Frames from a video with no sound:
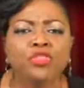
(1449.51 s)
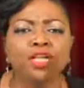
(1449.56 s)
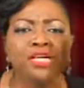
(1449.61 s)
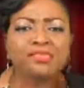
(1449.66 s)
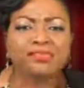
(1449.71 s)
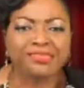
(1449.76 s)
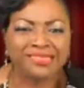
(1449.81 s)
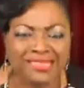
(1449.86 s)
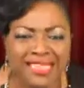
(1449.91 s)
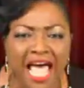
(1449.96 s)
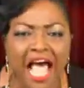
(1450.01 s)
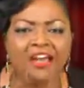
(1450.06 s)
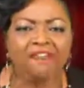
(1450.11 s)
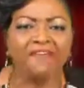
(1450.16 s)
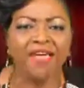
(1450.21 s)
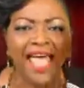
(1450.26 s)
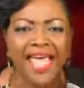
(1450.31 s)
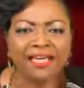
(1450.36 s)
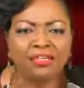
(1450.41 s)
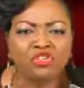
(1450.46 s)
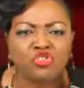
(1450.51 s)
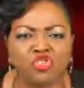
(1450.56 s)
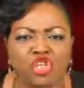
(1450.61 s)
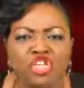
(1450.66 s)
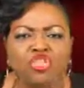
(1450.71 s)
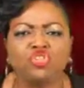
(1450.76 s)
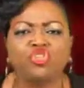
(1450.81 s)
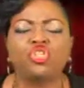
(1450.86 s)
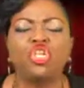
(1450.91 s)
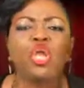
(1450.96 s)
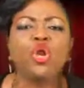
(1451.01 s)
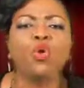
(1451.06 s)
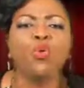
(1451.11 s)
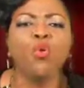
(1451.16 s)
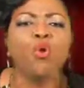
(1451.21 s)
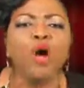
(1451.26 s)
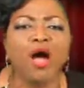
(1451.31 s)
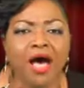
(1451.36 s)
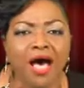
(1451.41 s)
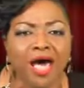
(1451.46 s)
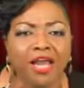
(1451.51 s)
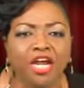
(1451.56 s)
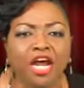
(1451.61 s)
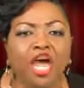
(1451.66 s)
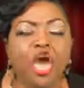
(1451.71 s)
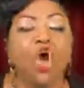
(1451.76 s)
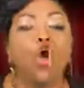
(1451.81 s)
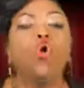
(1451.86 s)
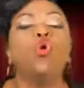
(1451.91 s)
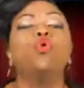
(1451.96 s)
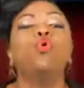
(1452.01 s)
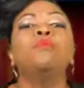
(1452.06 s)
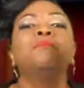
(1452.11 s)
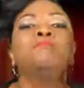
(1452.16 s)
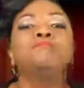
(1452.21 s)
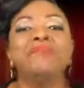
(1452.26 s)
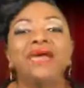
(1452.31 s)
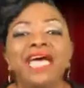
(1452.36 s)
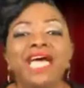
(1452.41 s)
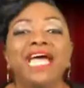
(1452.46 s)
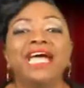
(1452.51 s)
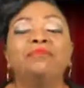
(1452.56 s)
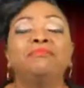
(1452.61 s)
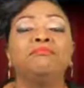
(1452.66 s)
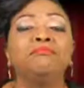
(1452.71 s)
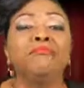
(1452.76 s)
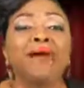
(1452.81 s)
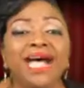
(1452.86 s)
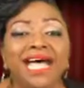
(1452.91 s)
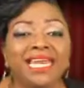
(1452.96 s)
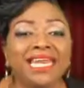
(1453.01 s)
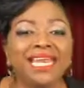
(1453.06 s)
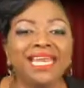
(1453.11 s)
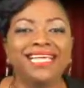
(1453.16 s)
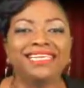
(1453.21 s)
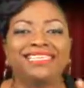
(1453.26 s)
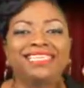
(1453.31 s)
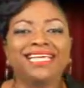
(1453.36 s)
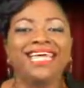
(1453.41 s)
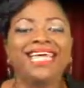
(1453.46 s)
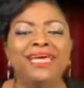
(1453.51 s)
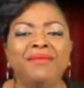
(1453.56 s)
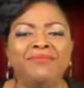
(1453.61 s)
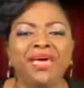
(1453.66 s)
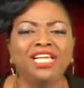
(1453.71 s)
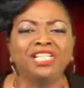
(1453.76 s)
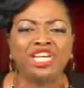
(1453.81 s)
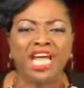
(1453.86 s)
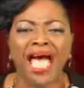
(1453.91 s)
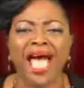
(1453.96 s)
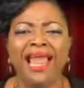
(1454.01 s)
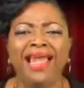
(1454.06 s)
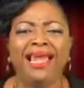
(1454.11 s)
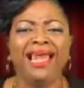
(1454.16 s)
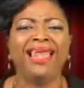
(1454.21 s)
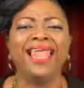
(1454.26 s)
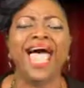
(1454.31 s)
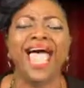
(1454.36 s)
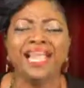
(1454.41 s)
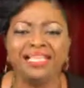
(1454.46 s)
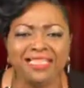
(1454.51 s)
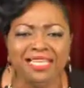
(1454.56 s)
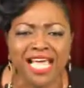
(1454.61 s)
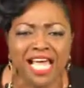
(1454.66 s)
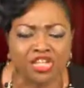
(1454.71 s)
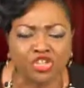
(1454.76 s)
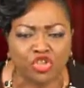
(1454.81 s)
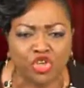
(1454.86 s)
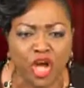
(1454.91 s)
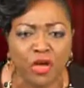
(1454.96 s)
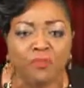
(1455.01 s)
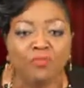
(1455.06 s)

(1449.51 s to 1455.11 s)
the self existing one who made man in his image and likeness,